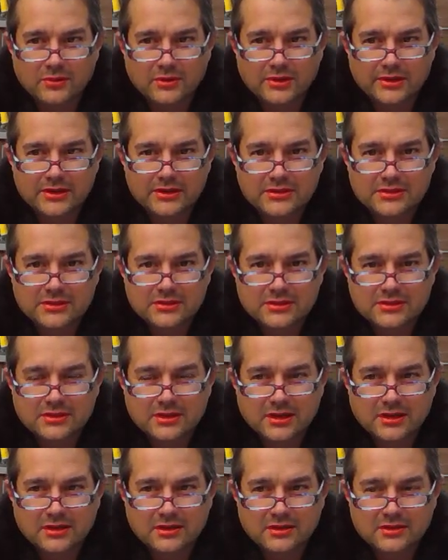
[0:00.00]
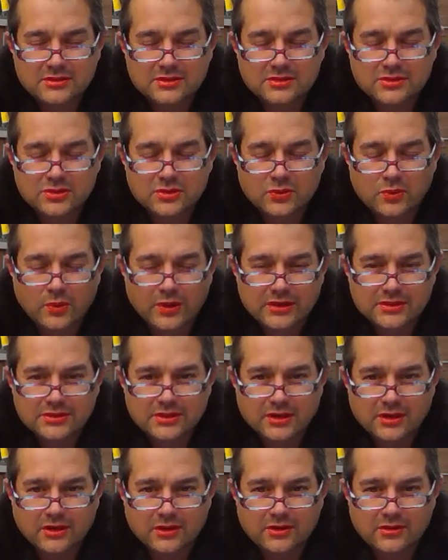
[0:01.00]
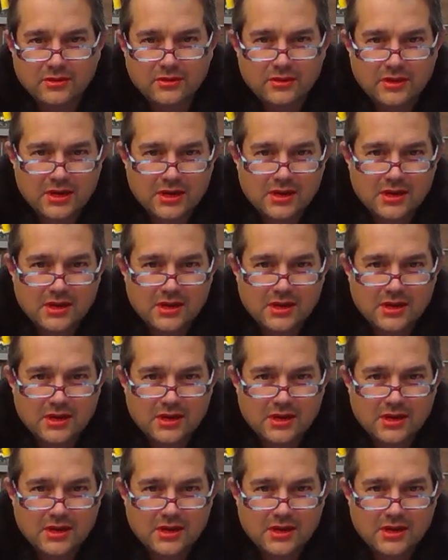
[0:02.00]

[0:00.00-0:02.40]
release 2 weeks ago.